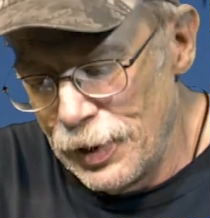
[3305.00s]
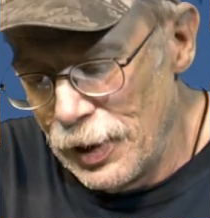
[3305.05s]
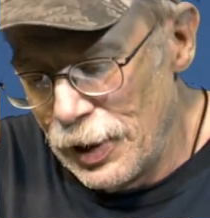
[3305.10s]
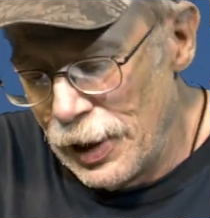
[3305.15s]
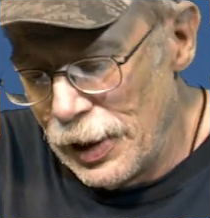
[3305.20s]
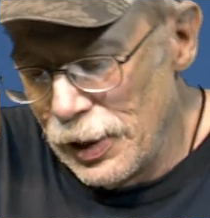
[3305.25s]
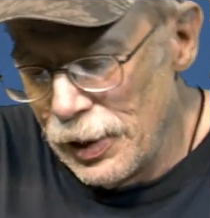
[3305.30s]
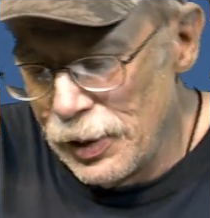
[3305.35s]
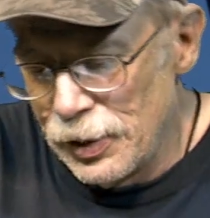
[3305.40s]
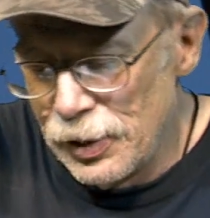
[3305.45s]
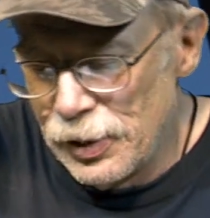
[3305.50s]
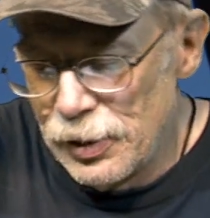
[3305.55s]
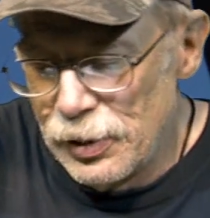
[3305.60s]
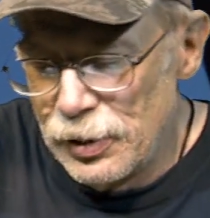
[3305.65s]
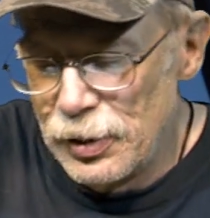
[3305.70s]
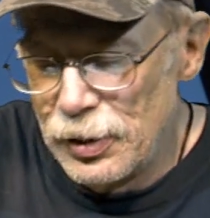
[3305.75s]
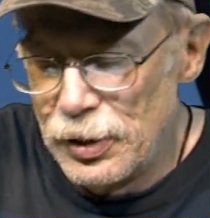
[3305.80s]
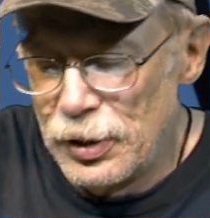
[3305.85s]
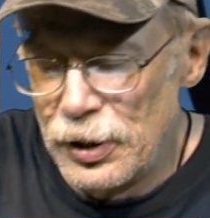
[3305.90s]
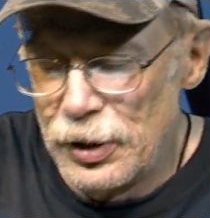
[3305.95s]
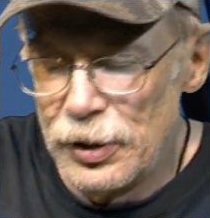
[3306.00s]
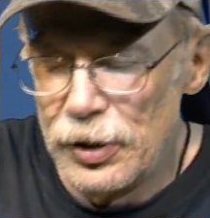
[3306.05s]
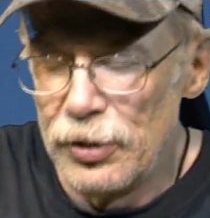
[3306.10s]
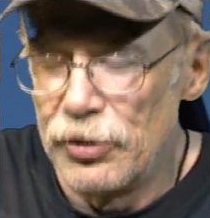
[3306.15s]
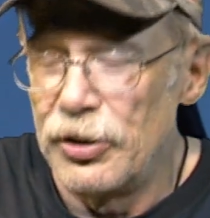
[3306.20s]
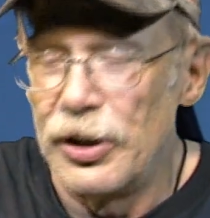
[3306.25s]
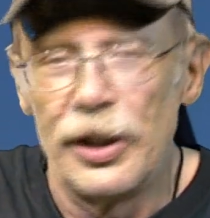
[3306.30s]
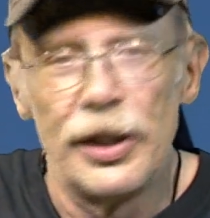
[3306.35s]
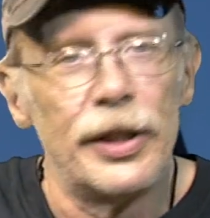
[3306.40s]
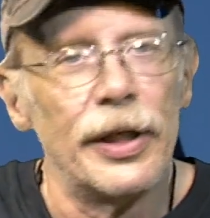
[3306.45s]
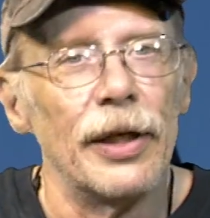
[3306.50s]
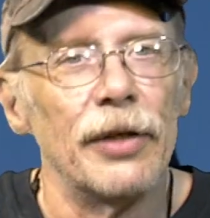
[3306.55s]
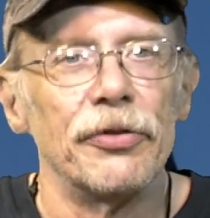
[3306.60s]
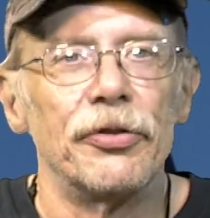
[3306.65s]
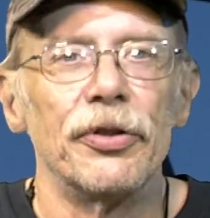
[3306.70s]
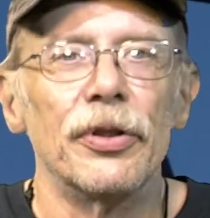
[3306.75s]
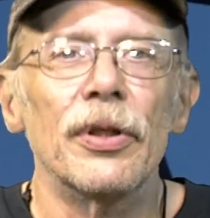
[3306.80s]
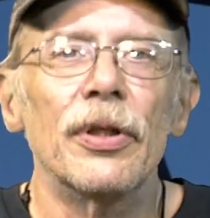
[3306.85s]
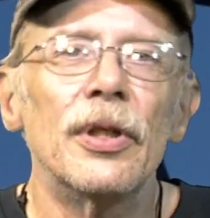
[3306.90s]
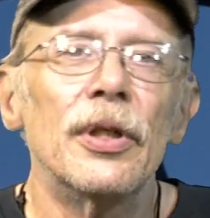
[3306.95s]
and in their city
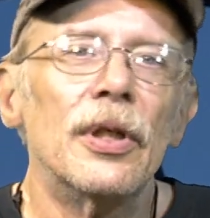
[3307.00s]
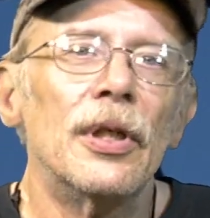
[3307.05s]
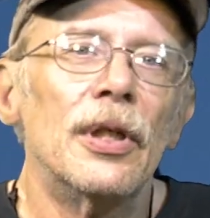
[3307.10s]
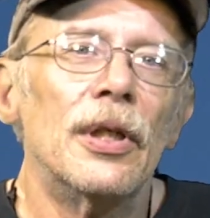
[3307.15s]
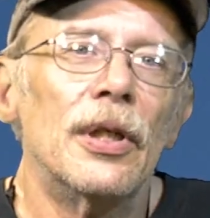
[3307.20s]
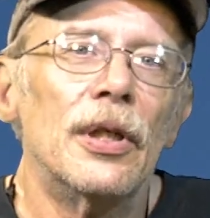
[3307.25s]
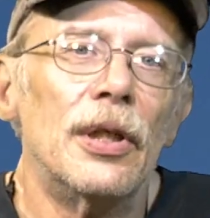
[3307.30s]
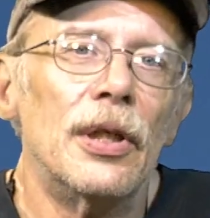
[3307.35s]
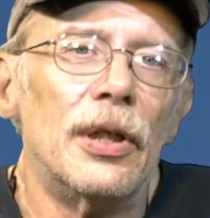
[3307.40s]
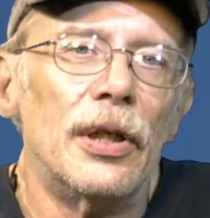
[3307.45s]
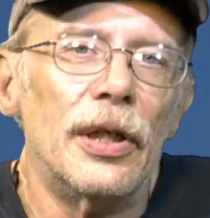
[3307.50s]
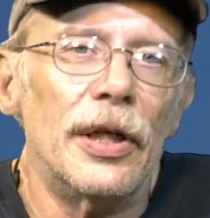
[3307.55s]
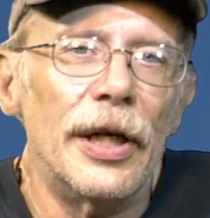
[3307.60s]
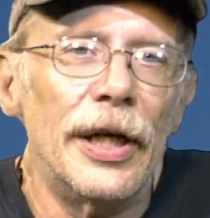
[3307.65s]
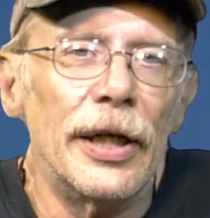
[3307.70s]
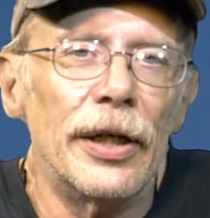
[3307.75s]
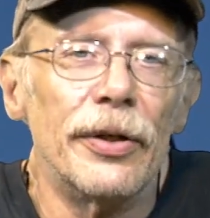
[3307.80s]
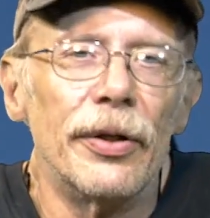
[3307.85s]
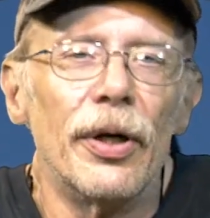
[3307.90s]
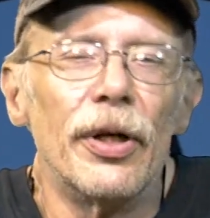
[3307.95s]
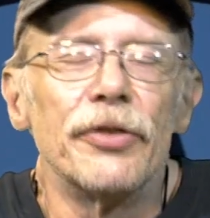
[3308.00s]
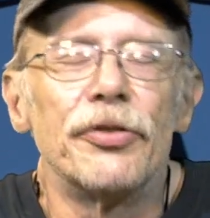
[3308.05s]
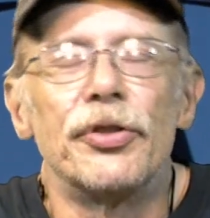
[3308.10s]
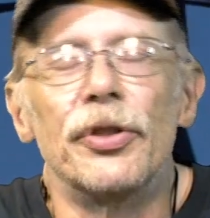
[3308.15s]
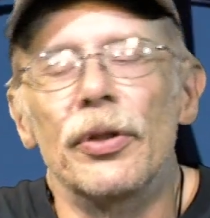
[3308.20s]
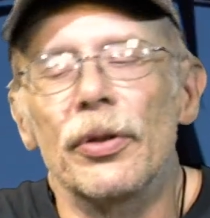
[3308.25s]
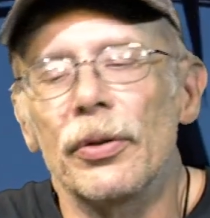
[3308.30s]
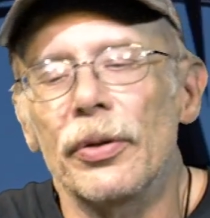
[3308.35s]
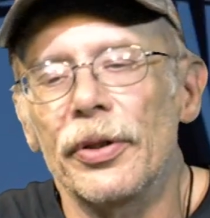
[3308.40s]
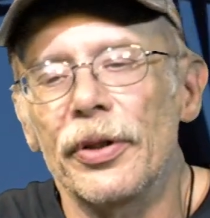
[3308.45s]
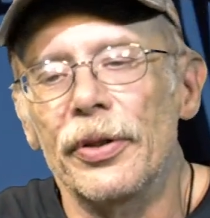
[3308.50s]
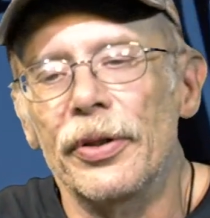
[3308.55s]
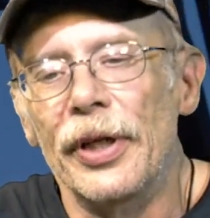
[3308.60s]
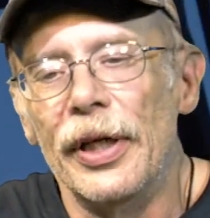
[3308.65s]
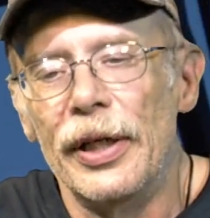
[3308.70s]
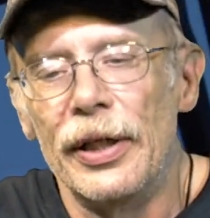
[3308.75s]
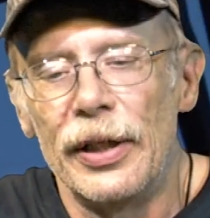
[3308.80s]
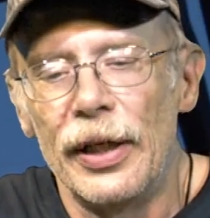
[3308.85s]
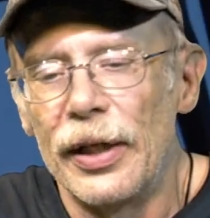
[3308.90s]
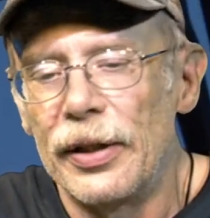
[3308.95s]
council, and also
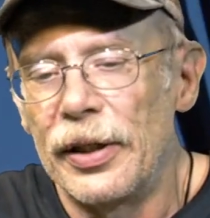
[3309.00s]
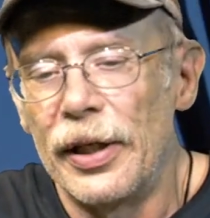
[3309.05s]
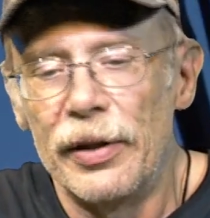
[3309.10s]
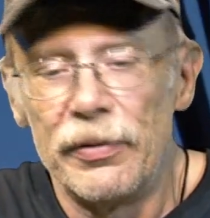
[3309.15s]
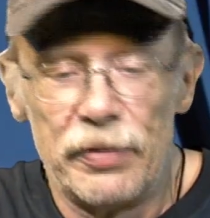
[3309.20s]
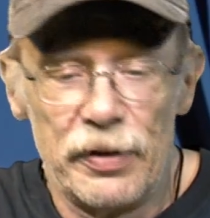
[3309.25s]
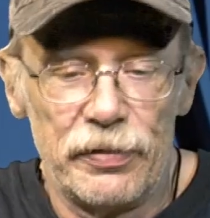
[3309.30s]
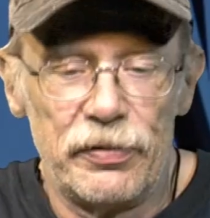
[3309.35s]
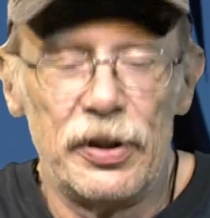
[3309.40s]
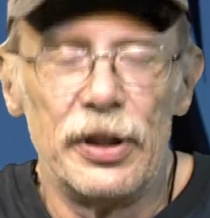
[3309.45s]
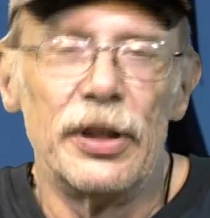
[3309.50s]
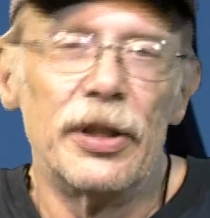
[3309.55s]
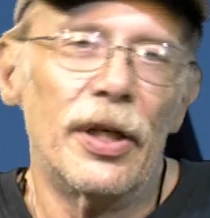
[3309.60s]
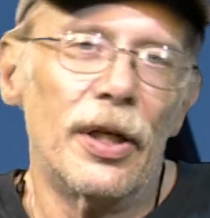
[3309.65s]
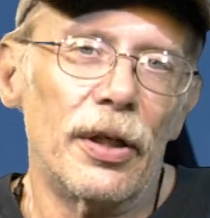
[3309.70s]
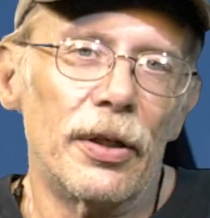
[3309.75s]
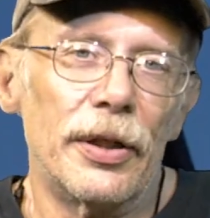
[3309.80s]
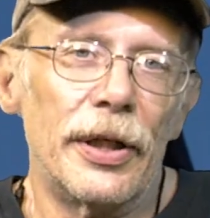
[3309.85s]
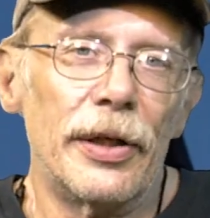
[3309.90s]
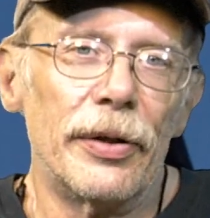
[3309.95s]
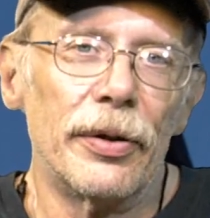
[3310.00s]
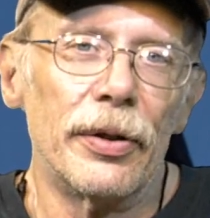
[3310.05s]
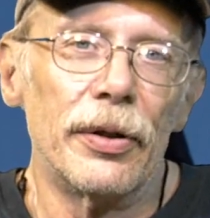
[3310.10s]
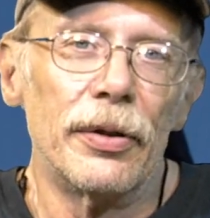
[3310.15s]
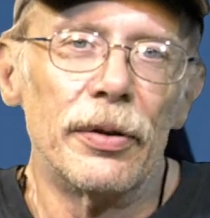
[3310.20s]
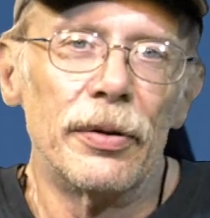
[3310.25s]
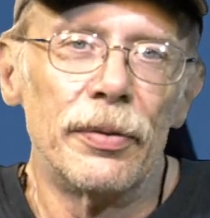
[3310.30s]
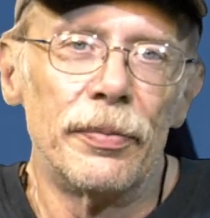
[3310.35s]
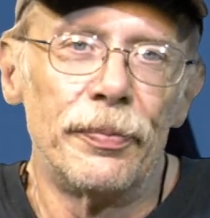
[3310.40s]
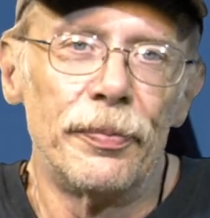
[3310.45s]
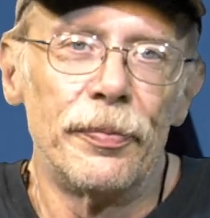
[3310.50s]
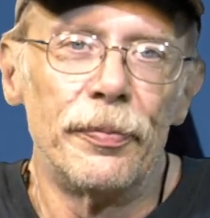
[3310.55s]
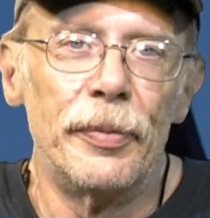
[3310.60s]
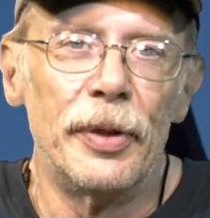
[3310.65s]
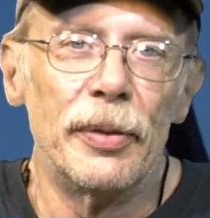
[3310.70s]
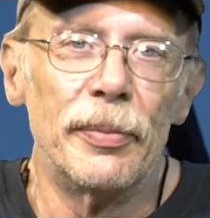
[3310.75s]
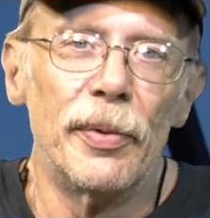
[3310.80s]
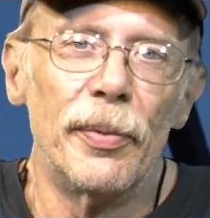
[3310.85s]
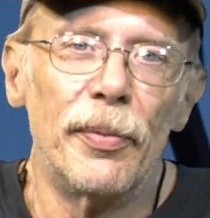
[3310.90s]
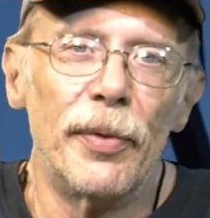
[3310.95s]
they got that $15 an hour
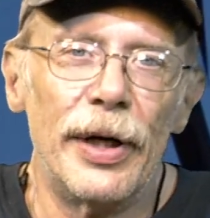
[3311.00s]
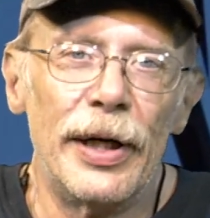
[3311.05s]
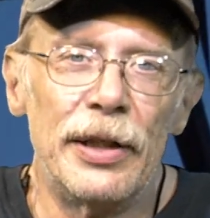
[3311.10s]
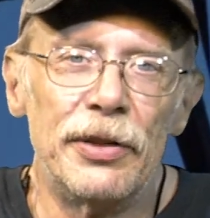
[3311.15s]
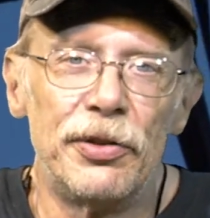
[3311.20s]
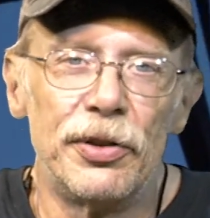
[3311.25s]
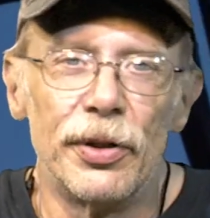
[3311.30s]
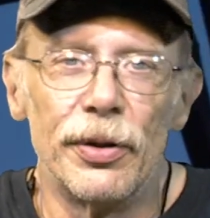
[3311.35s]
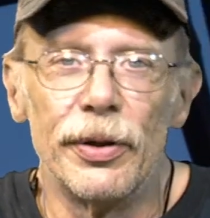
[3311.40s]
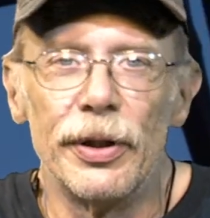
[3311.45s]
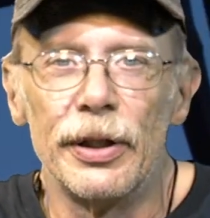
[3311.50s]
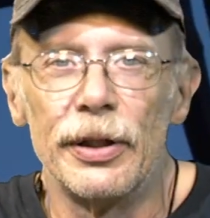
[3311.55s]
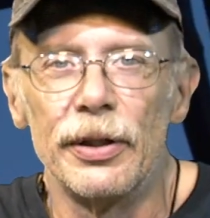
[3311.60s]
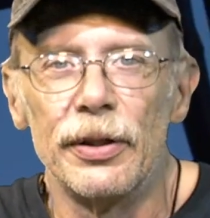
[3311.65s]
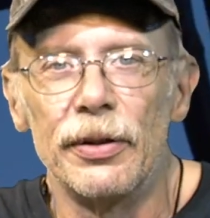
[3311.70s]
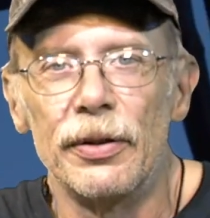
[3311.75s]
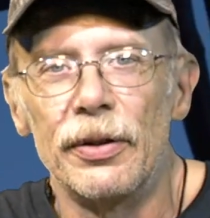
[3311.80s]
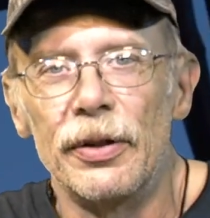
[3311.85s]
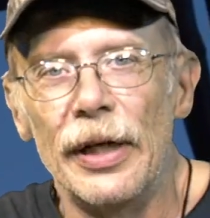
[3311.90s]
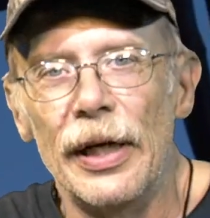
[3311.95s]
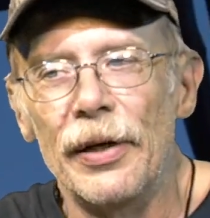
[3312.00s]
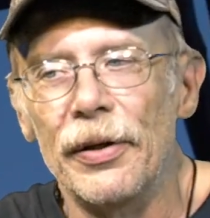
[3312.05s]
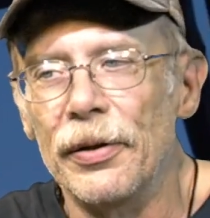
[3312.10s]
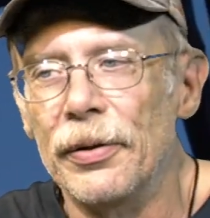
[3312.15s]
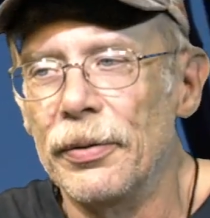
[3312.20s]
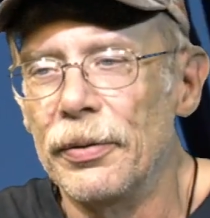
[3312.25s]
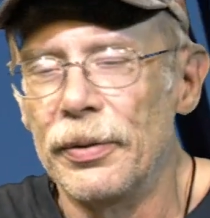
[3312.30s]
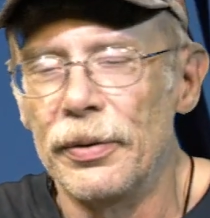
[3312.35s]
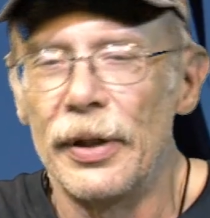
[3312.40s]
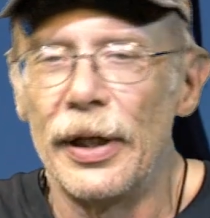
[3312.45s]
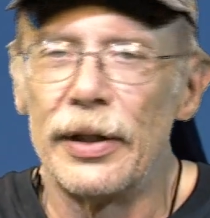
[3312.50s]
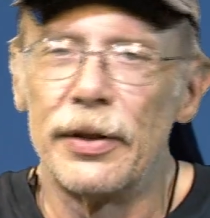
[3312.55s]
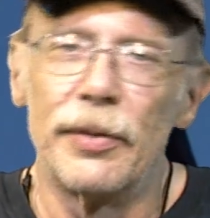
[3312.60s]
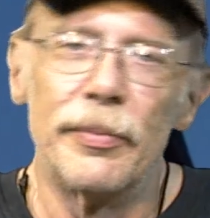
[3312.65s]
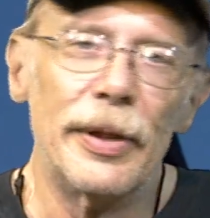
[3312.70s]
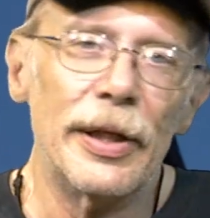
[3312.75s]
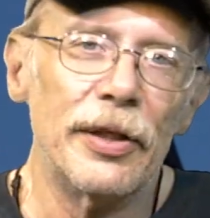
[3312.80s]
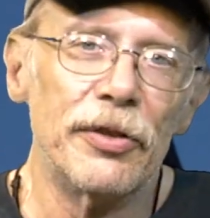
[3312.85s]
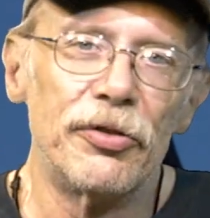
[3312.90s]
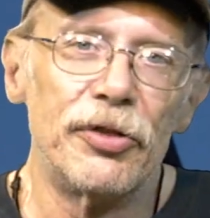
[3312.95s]
minimum wage going, and now, like the
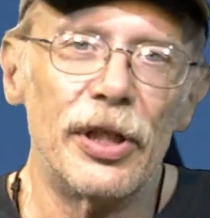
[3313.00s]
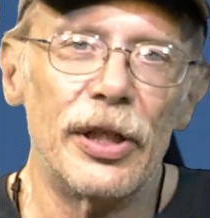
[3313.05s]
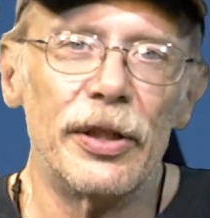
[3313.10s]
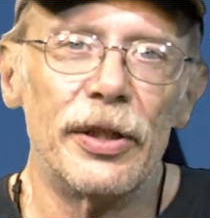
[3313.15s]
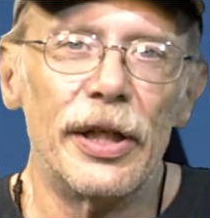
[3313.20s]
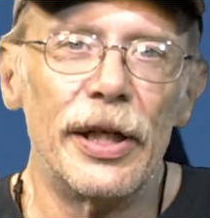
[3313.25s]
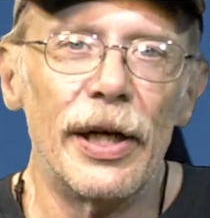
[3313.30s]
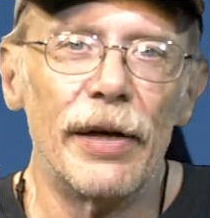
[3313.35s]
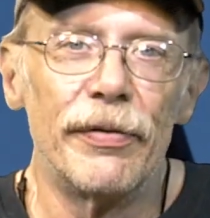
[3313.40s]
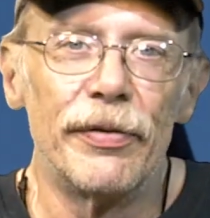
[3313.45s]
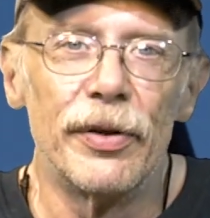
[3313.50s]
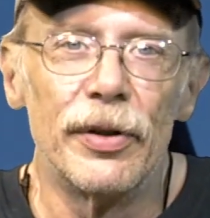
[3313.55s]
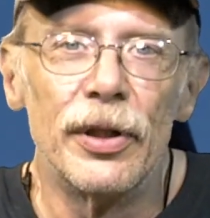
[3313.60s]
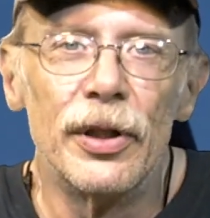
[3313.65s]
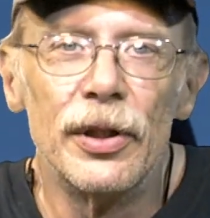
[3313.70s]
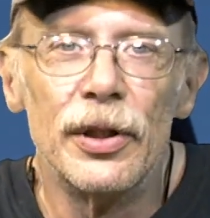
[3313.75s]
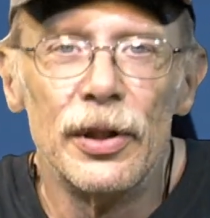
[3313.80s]
man said, they have the